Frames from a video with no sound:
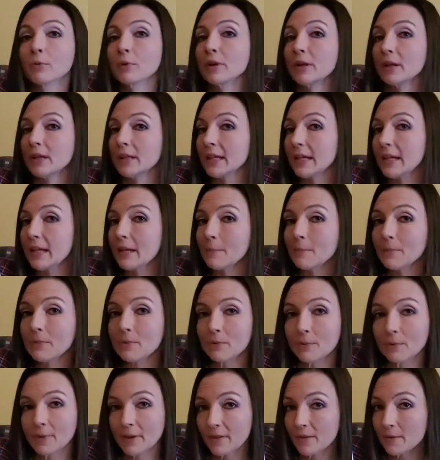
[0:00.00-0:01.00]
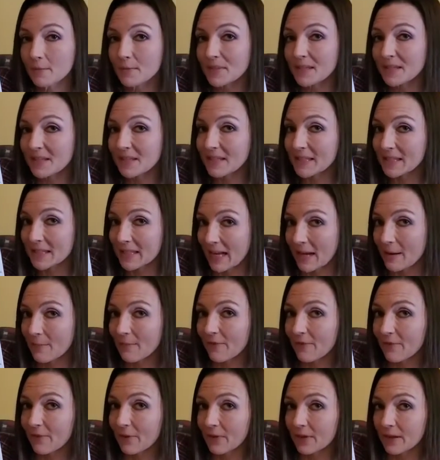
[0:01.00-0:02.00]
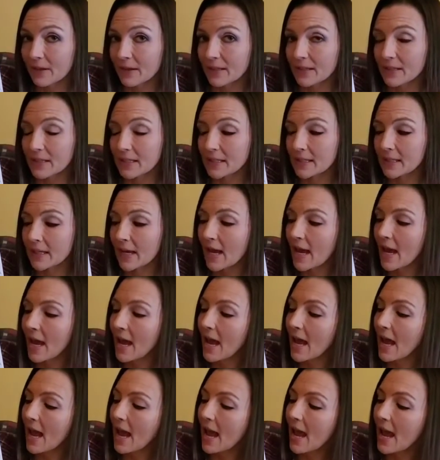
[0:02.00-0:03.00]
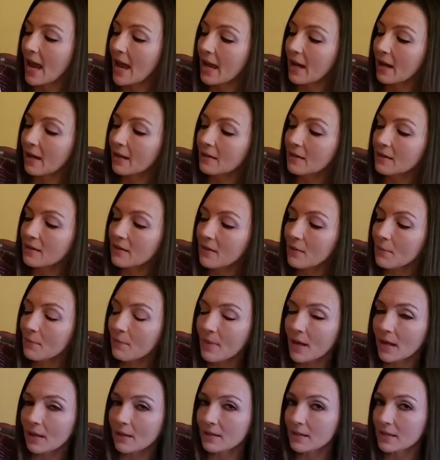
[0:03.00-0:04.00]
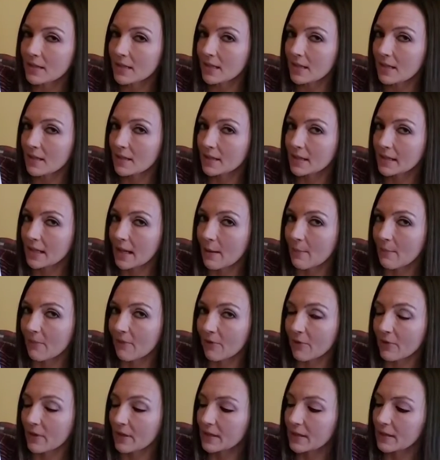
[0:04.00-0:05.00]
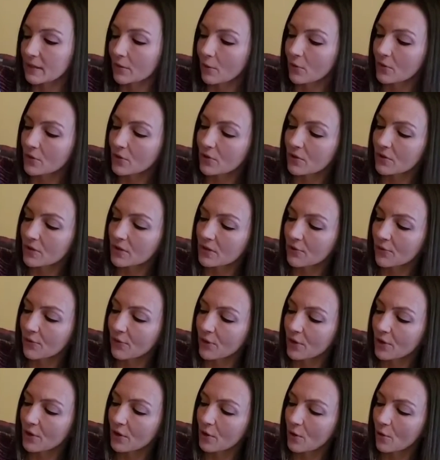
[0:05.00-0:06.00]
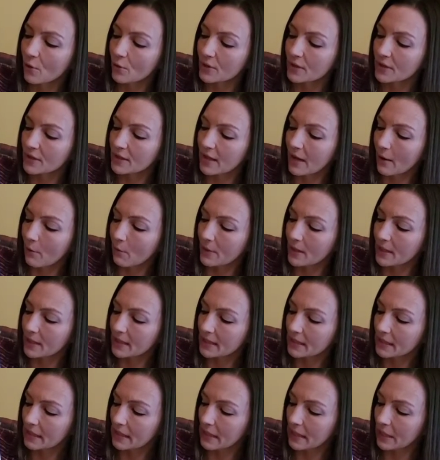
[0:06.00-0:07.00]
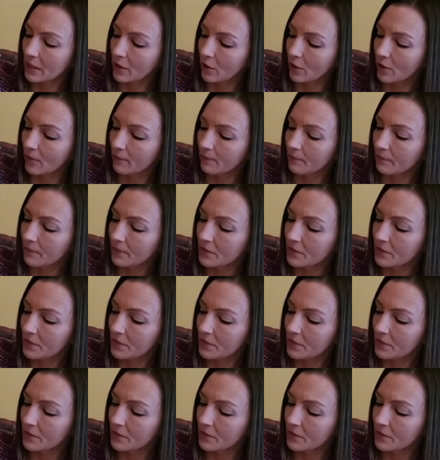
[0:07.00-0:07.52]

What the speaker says: We're going to keep the rhythms the same for this and the melody the same for this. Those are the different notes that we see here.